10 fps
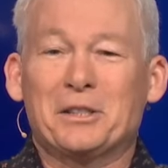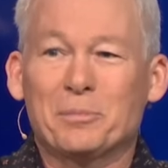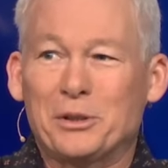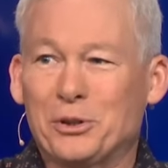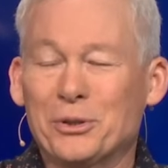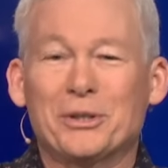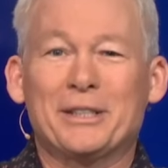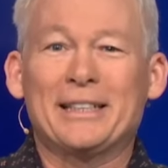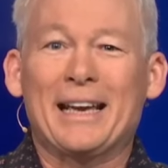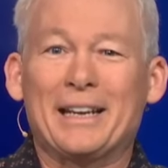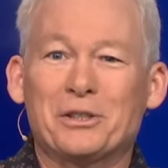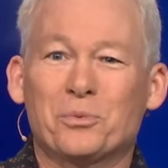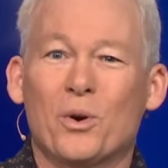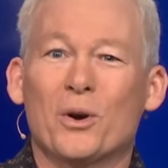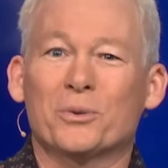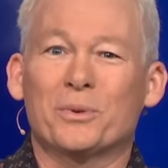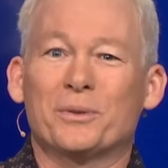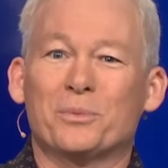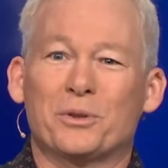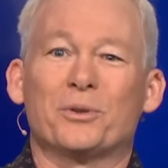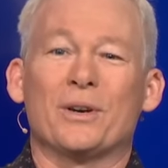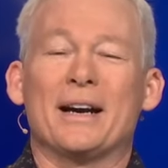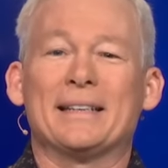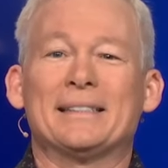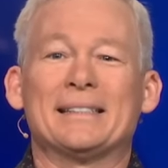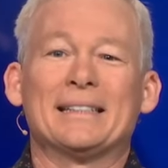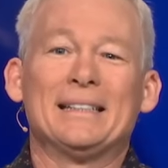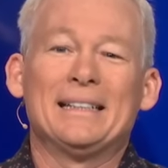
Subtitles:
maturity and his walk with Christ.